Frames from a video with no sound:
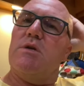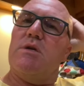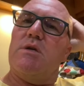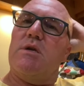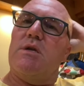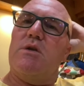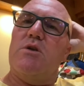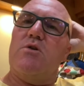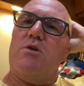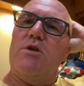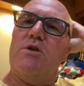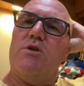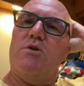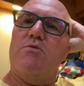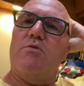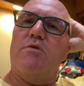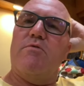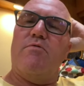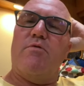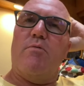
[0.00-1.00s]
You can do
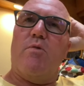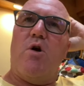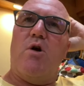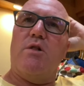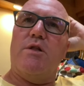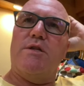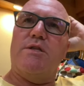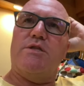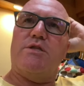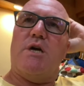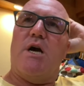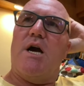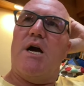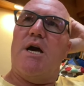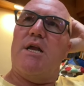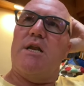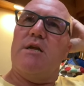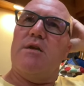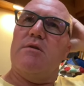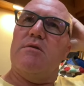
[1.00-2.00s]
it from all
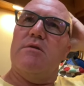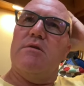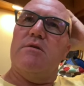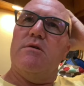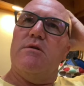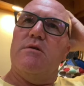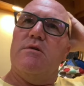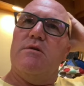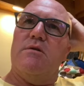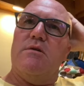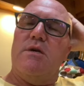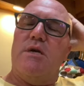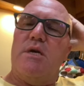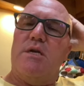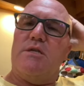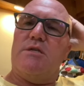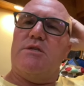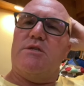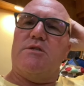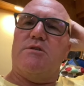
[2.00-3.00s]
inside, and
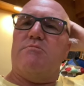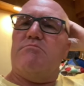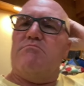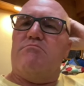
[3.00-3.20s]
it's